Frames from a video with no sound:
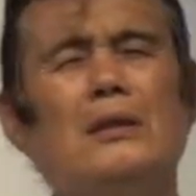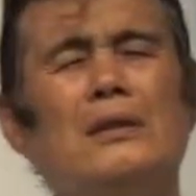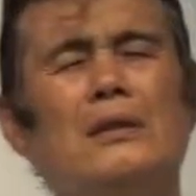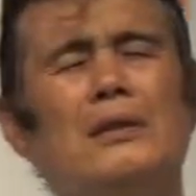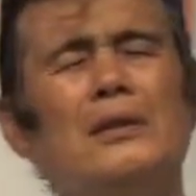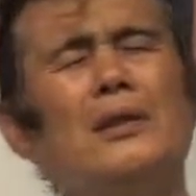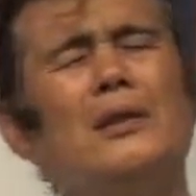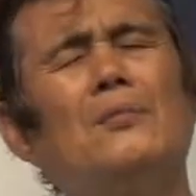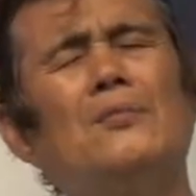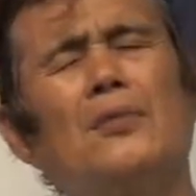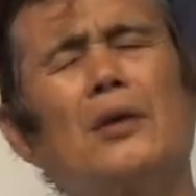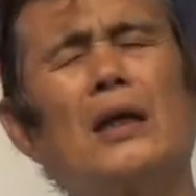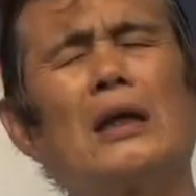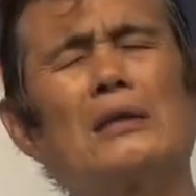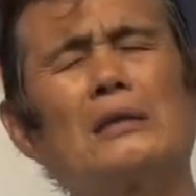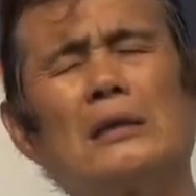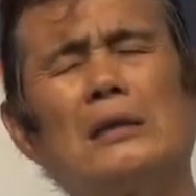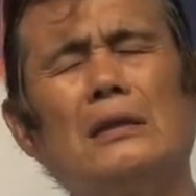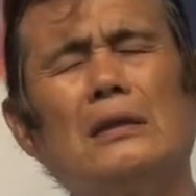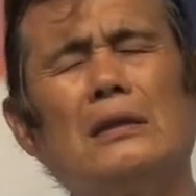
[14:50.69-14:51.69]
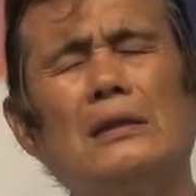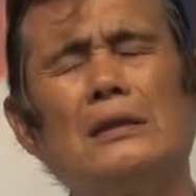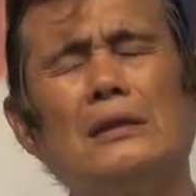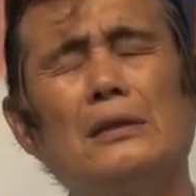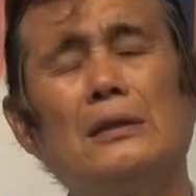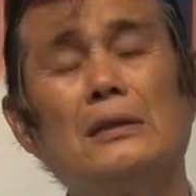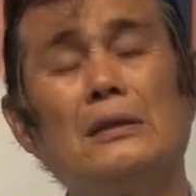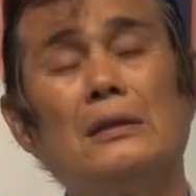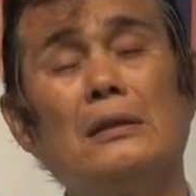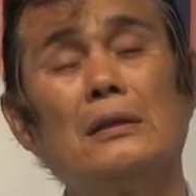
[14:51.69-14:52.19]
Dear brother,
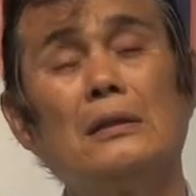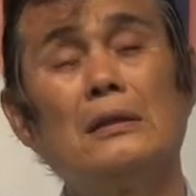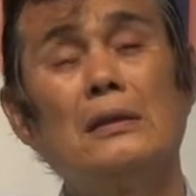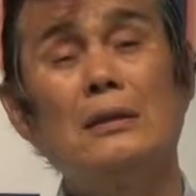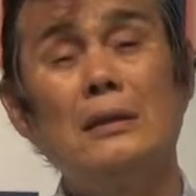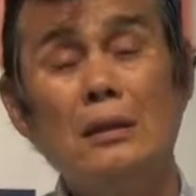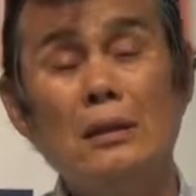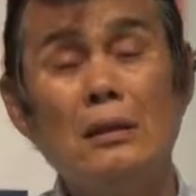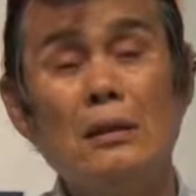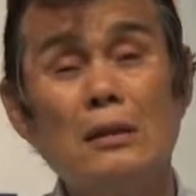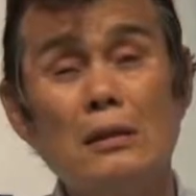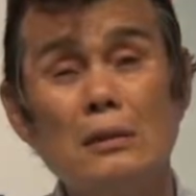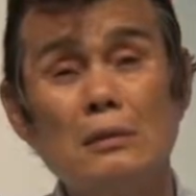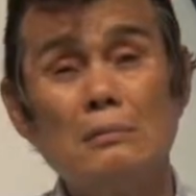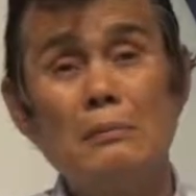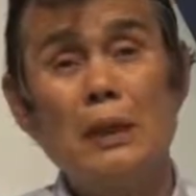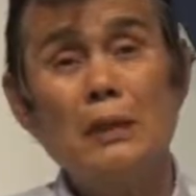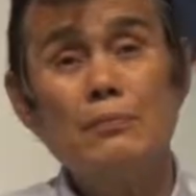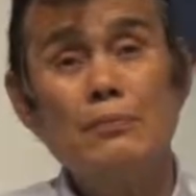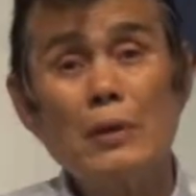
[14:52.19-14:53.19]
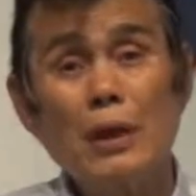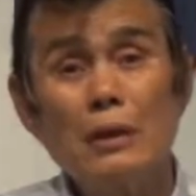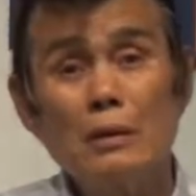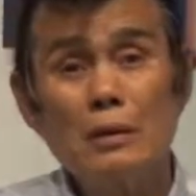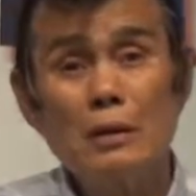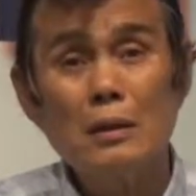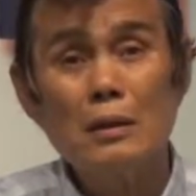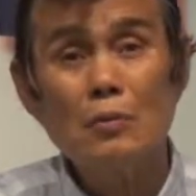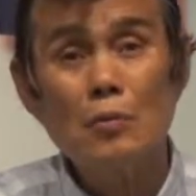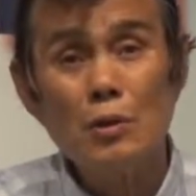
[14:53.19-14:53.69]
dear my
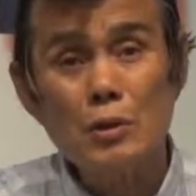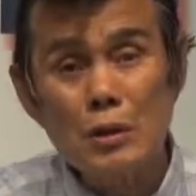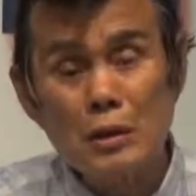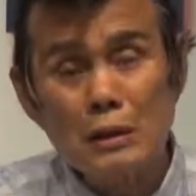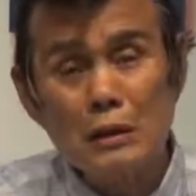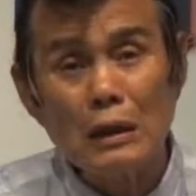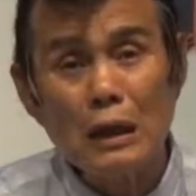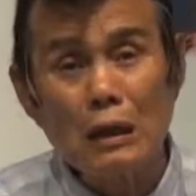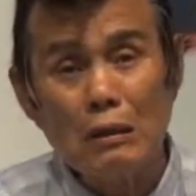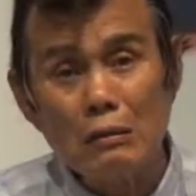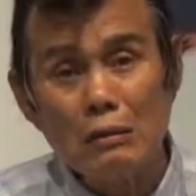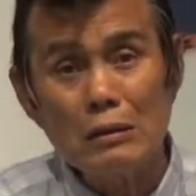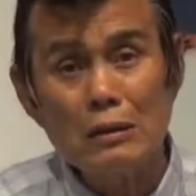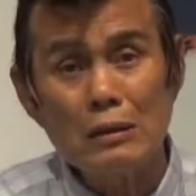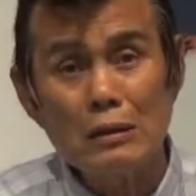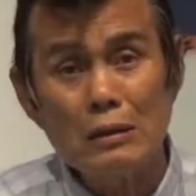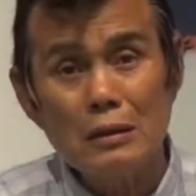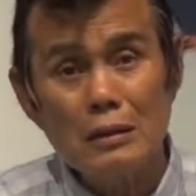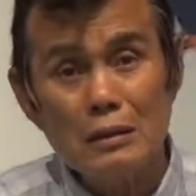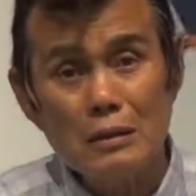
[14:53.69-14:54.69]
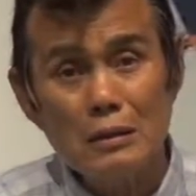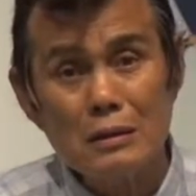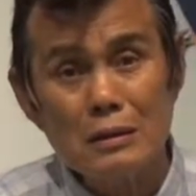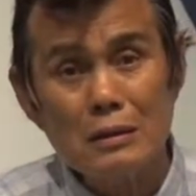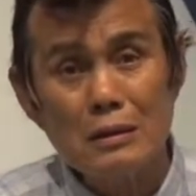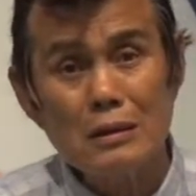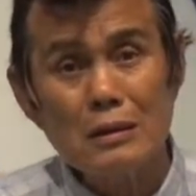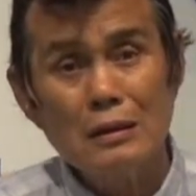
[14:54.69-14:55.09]
brother, watching now, listen.